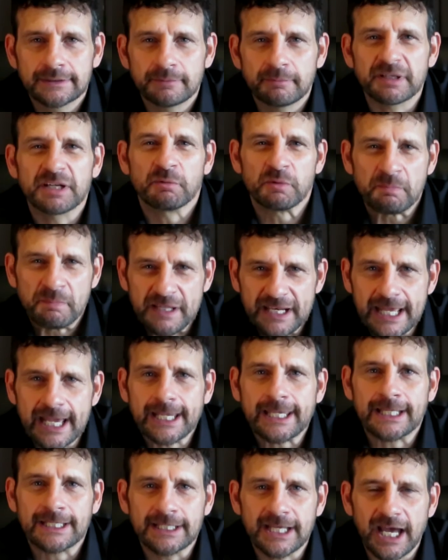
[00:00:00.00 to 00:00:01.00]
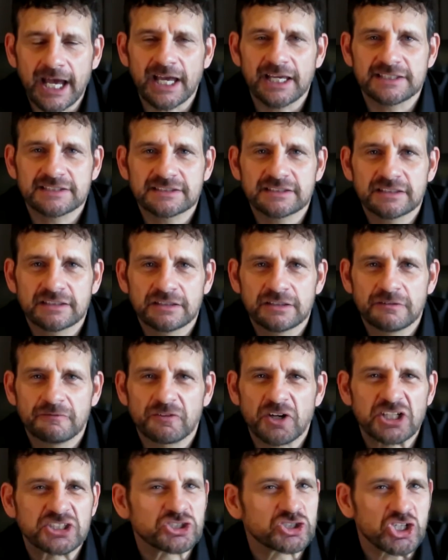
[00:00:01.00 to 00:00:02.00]
but it would be recognised
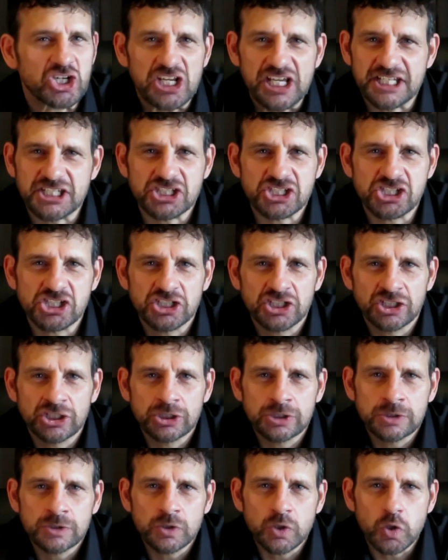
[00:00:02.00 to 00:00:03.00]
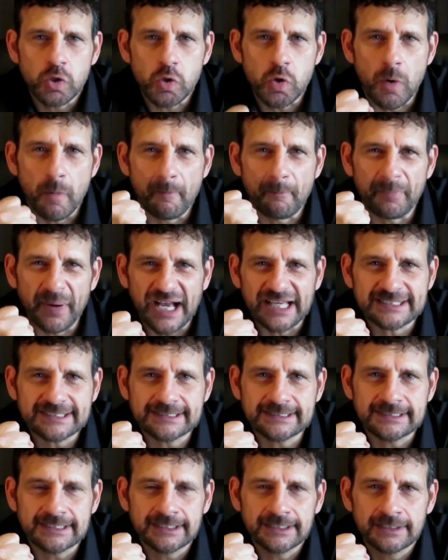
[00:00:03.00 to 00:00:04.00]
for its rich,
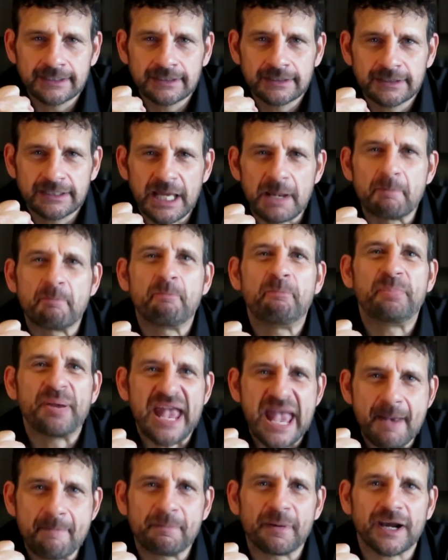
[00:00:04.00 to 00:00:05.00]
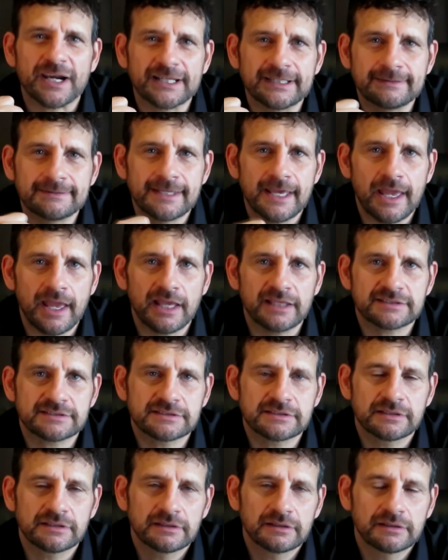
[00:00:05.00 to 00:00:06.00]
robust and peppery
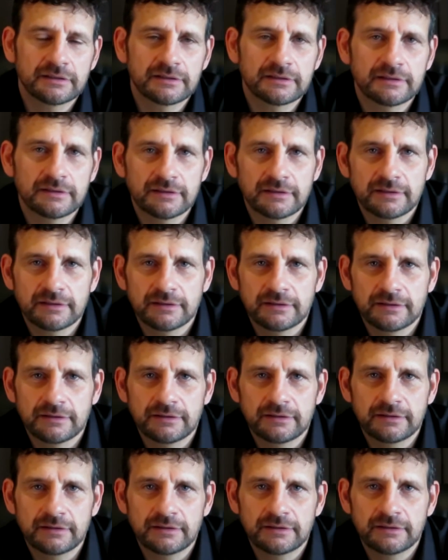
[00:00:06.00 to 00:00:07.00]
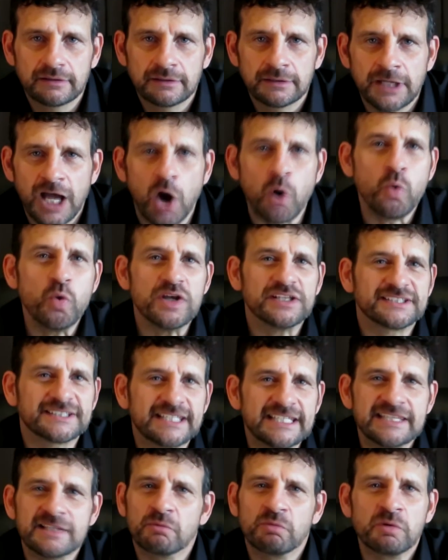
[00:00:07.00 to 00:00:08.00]
taste. A
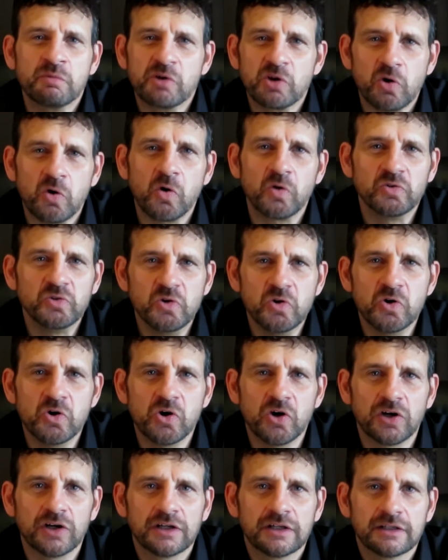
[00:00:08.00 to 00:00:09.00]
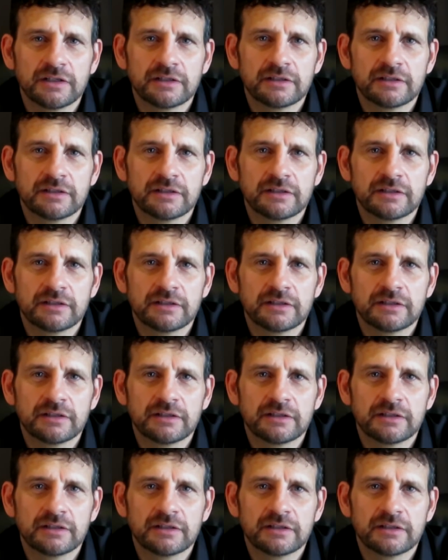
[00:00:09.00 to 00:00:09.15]
whisky that we would all know